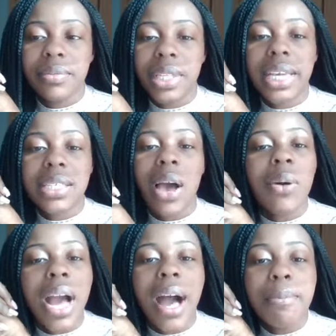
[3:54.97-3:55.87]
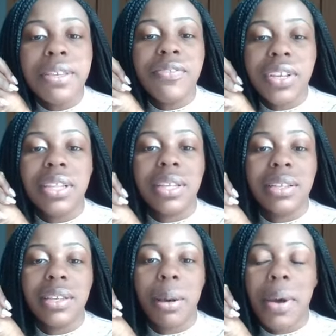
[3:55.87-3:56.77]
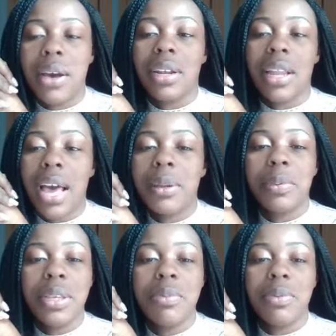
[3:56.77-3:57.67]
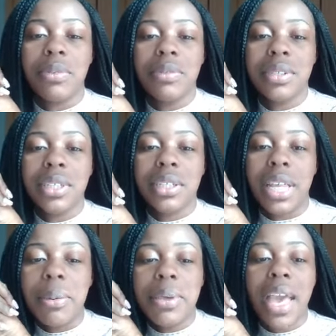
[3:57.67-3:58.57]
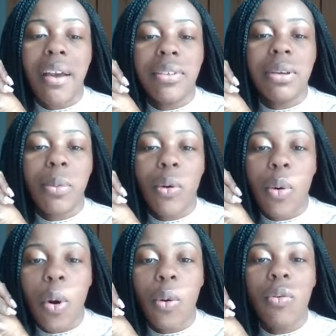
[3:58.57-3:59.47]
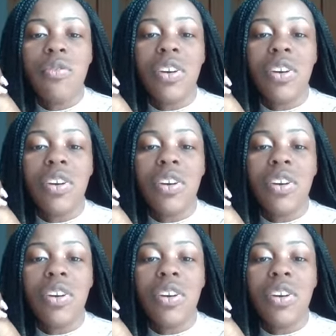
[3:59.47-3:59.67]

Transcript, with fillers: That's how God be feeling about a lot of people. They be having them on hold